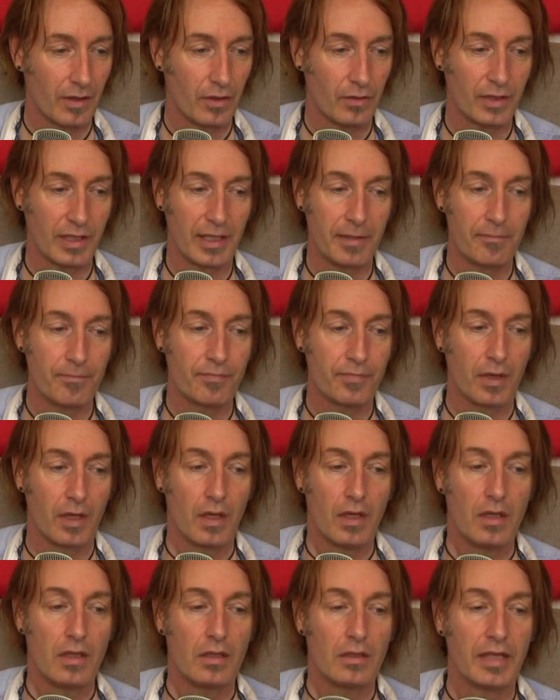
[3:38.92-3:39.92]
Okay,
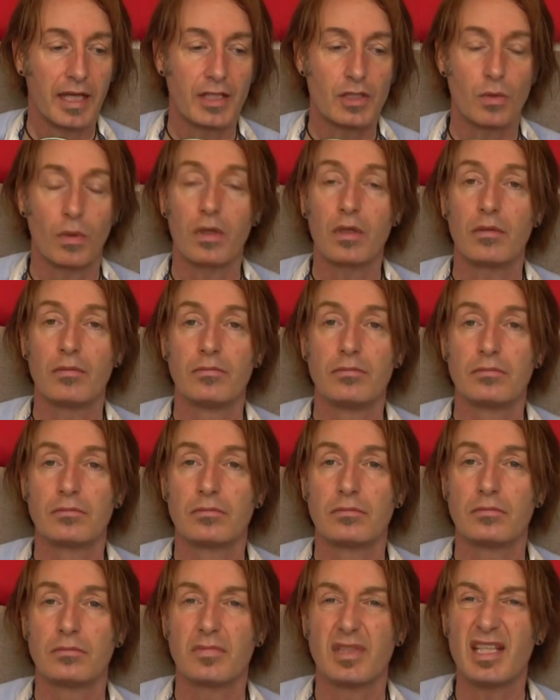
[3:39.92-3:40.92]
next one,
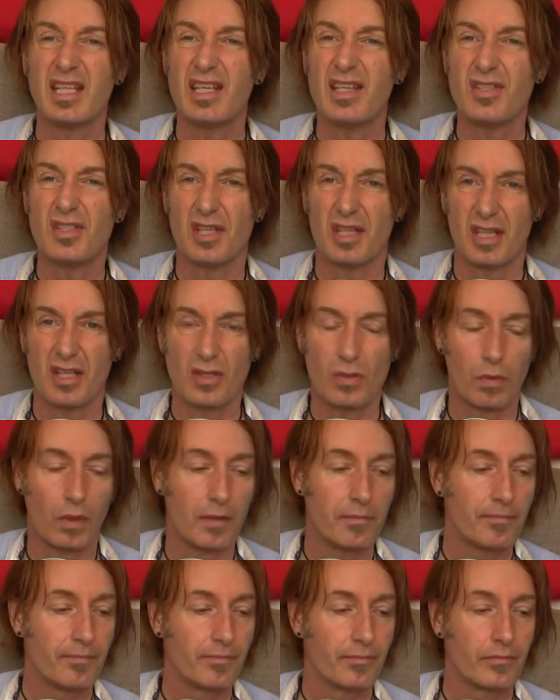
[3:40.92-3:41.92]
easy this
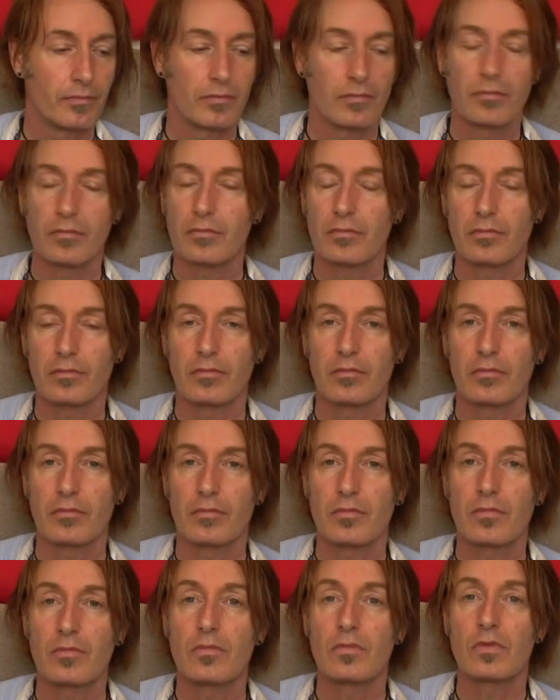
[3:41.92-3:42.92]
one.
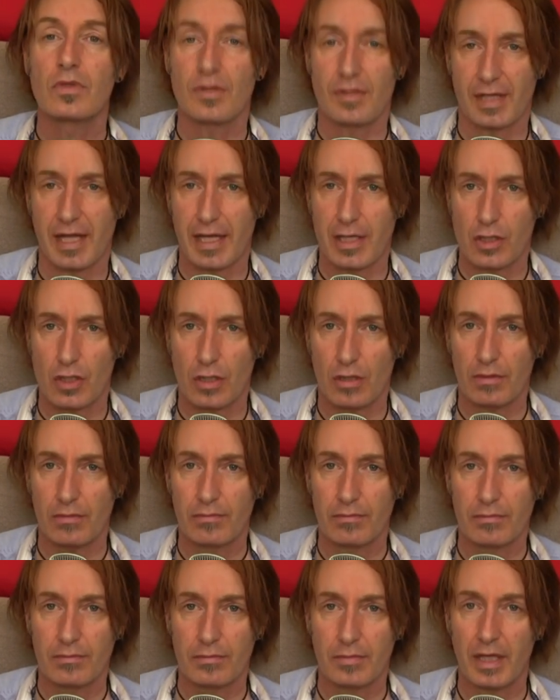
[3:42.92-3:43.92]
Station
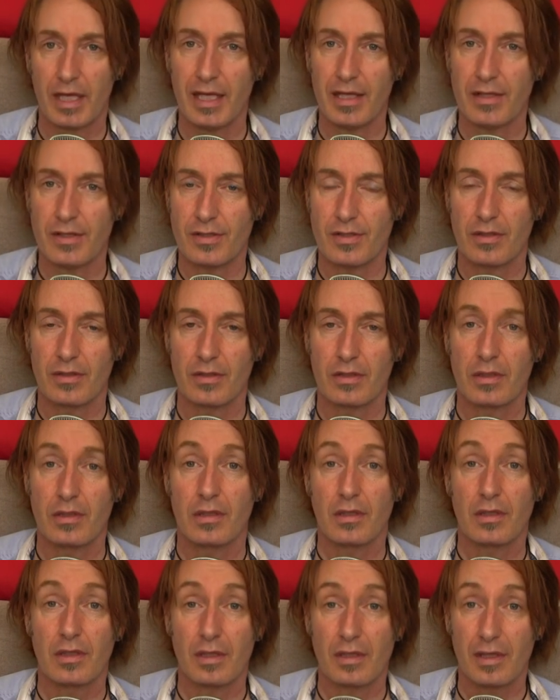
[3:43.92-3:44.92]
is
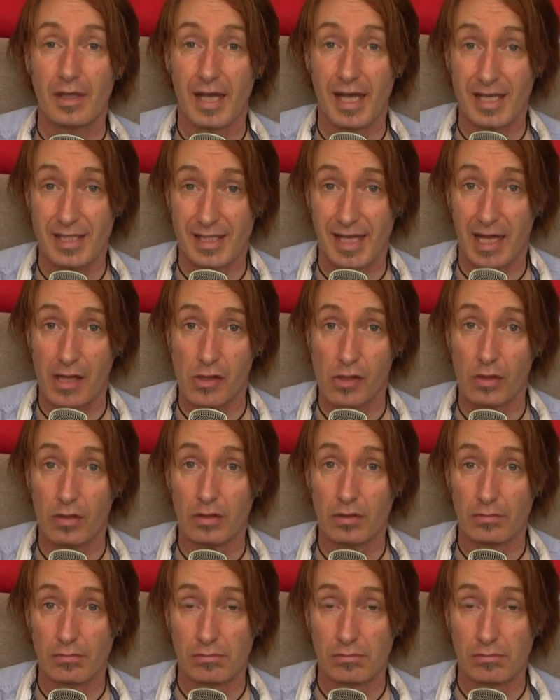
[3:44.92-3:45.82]
estación